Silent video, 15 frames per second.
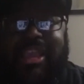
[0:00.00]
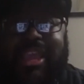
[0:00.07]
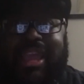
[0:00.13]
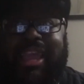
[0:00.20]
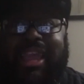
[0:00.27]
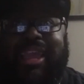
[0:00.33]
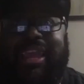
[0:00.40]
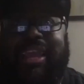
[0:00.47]

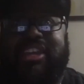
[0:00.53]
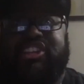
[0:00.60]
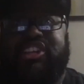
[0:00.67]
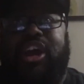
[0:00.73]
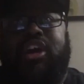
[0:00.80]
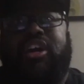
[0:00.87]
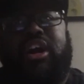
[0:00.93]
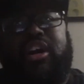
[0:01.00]
and
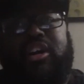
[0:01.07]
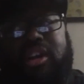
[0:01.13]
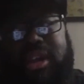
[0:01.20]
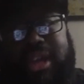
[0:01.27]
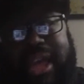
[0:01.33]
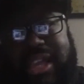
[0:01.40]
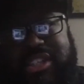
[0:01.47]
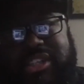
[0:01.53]
her
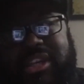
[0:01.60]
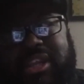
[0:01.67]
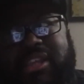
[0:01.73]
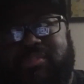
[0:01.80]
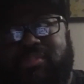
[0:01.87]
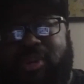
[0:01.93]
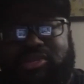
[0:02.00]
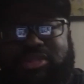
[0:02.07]
congregation
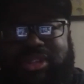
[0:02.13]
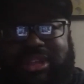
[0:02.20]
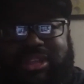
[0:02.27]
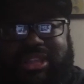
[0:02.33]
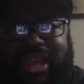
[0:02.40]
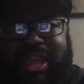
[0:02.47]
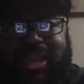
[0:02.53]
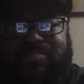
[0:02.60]
is mostly
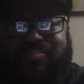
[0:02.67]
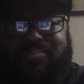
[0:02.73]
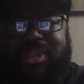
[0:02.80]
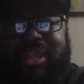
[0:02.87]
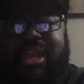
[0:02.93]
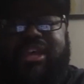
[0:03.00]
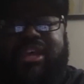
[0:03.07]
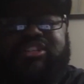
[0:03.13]
that.
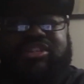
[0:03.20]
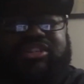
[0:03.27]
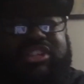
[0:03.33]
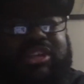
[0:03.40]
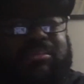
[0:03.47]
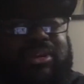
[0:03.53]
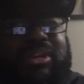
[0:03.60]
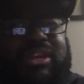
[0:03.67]
So
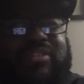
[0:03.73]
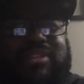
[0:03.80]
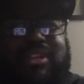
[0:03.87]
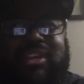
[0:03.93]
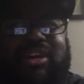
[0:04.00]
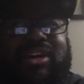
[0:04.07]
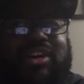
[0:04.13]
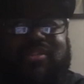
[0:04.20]
she believes
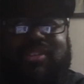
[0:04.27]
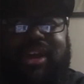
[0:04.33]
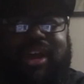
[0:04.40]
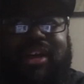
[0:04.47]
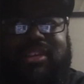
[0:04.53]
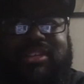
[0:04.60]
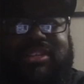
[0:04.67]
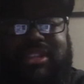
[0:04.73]
in love and
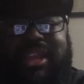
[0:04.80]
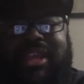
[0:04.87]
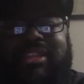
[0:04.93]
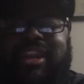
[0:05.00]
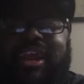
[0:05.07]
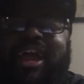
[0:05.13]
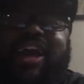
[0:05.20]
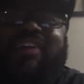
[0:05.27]
all this and that.
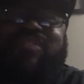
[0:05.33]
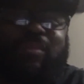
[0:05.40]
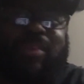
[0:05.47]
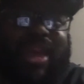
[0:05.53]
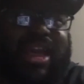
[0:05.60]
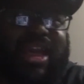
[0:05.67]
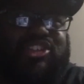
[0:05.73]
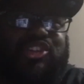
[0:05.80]
Then I have a
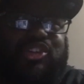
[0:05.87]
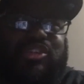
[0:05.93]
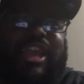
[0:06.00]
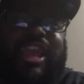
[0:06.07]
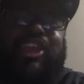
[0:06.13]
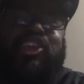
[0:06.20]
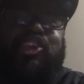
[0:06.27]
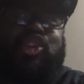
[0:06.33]
pastor
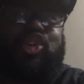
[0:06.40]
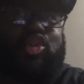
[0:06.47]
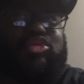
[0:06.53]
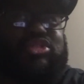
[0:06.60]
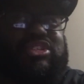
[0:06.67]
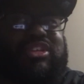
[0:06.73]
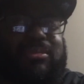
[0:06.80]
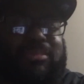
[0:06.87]
that
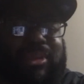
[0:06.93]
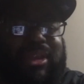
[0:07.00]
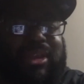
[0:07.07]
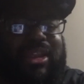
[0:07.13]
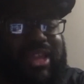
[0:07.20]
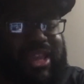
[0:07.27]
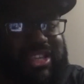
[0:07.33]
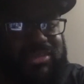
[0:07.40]
used to be a
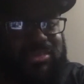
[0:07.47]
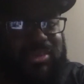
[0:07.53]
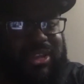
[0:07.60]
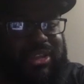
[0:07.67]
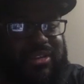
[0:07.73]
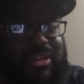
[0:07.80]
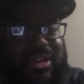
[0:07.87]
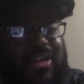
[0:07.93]

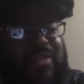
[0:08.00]
lesbian